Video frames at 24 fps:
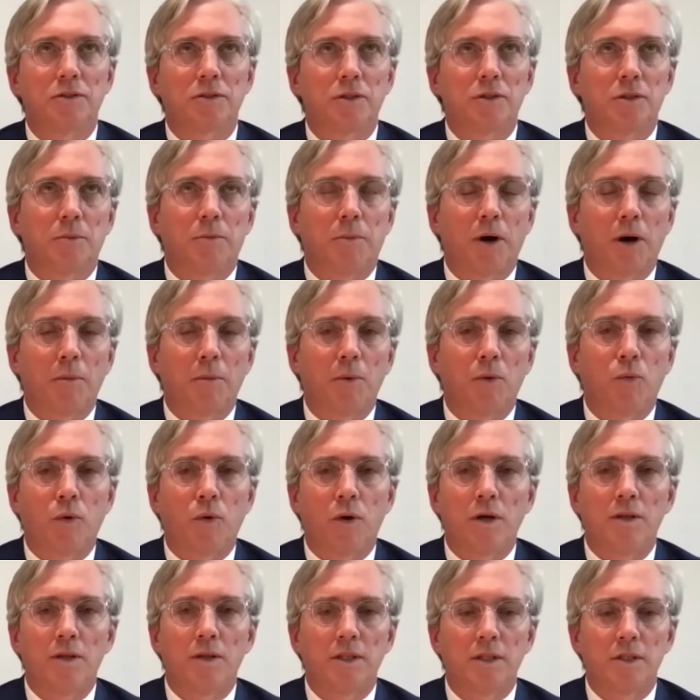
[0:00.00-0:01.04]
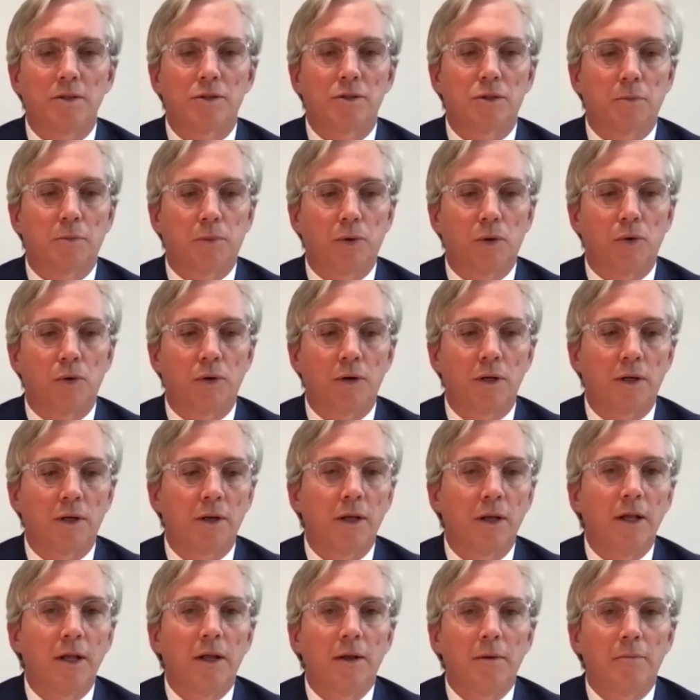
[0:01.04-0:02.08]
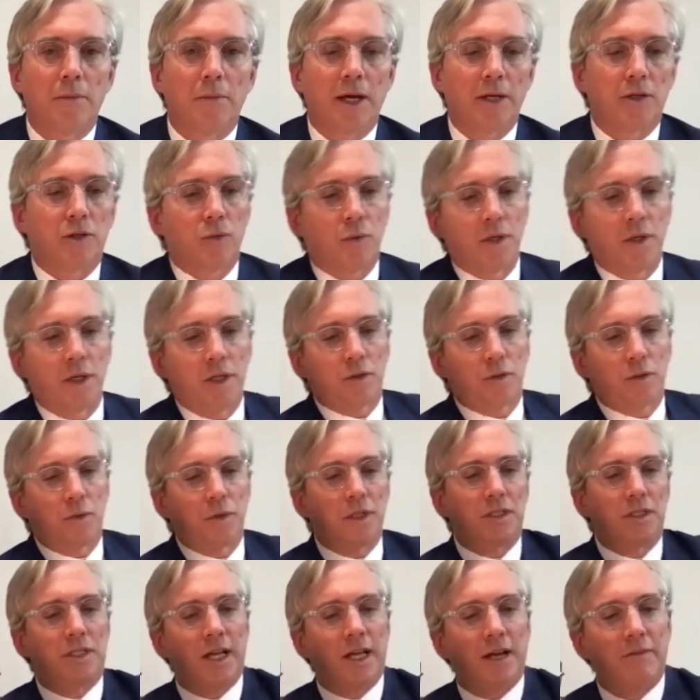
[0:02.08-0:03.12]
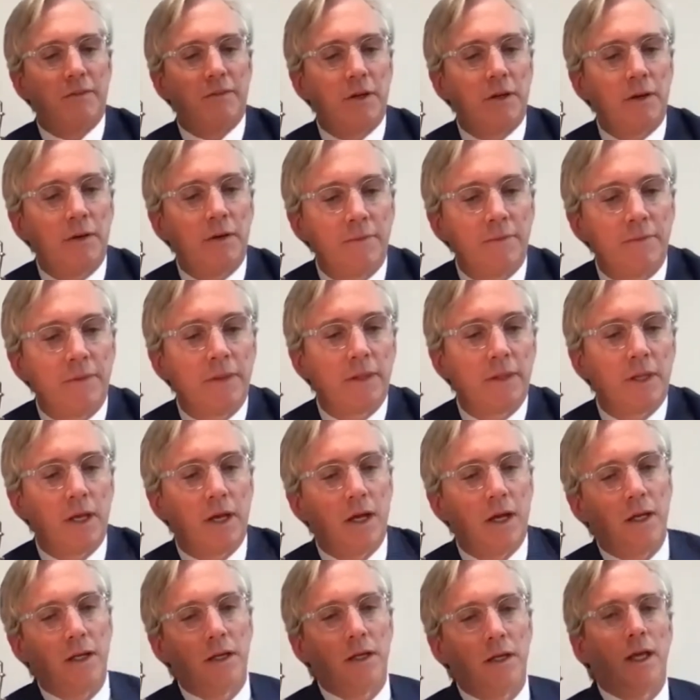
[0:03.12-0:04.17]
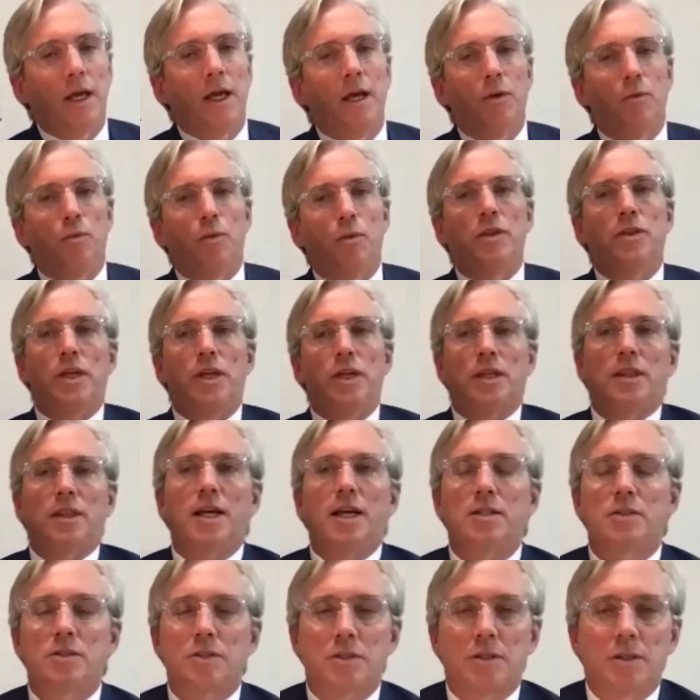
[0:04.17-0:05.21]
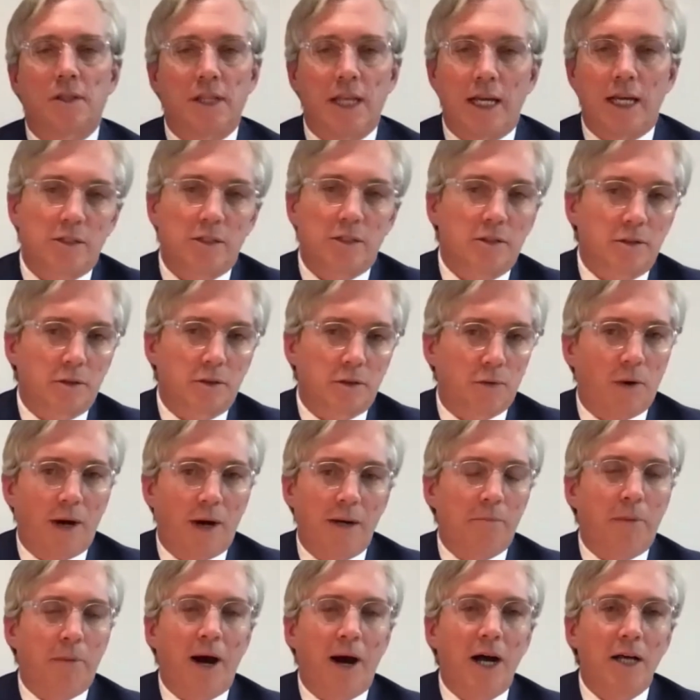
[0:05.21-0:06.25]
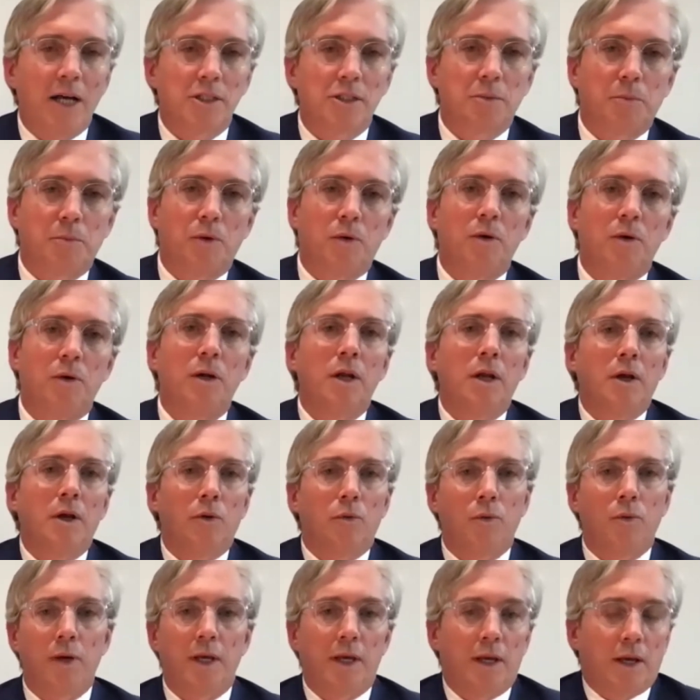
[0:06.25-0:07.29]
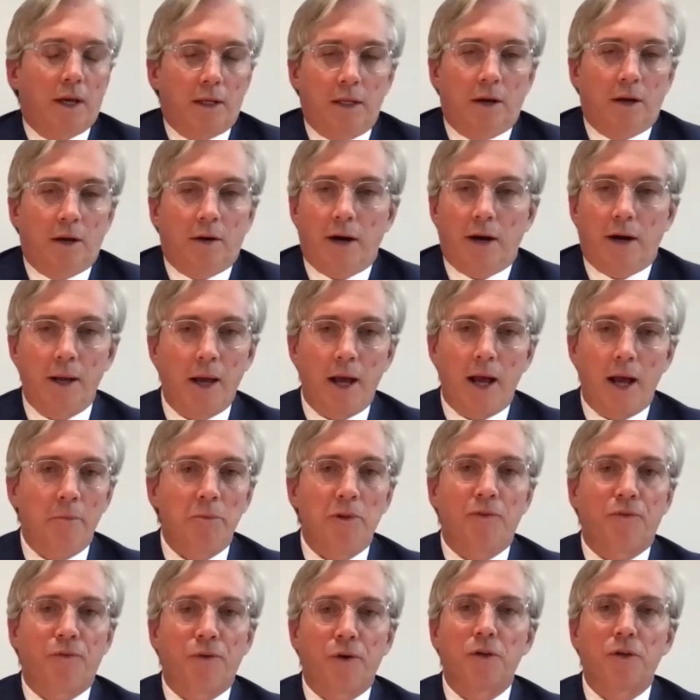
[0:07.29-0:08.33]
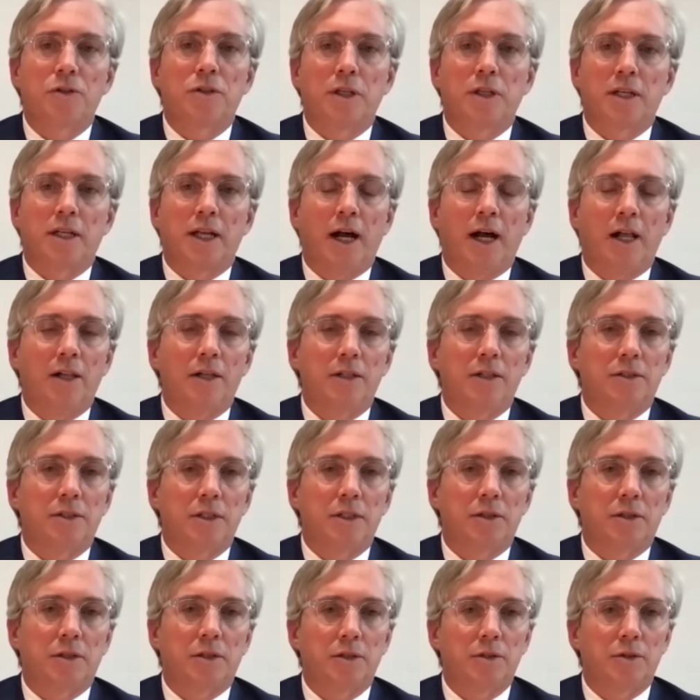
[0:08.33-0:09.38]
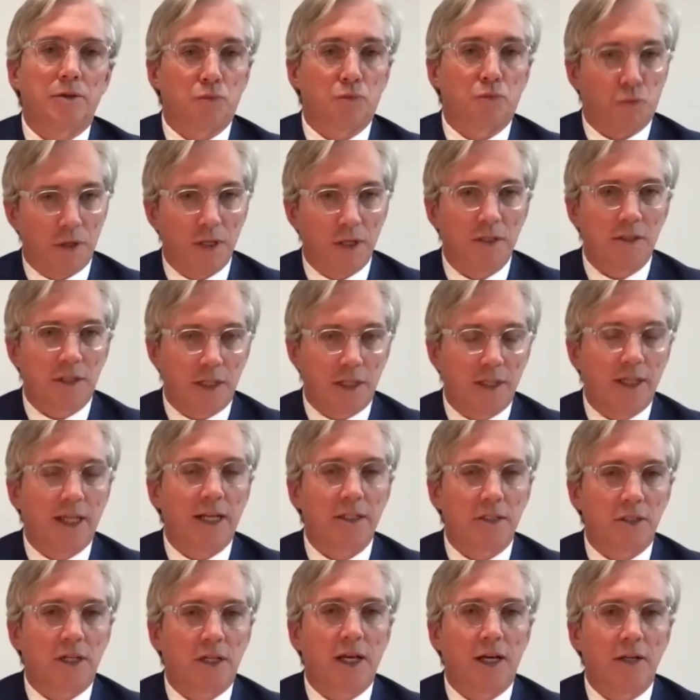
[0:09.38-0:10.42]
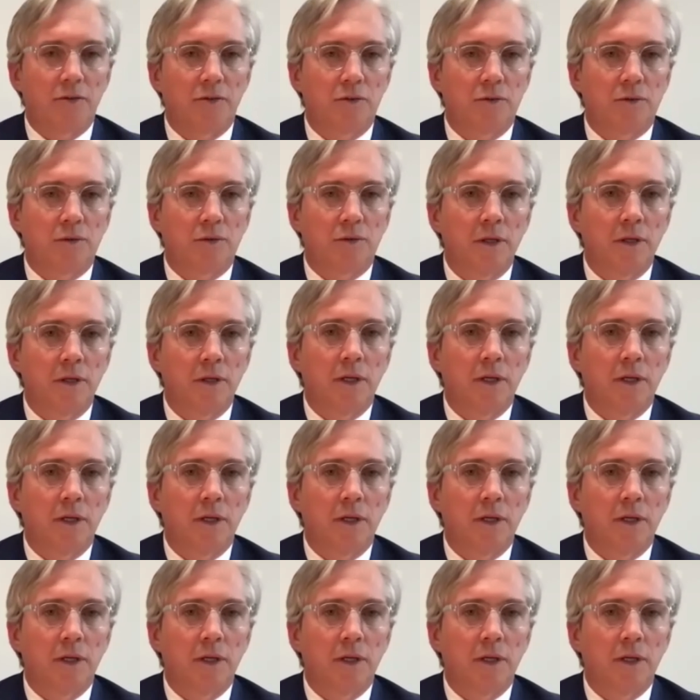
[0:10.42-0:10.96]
the department wanted these deployed by 2027, and we think that's quite possible. I'm the first to acknowledge that there's risk in that schedule.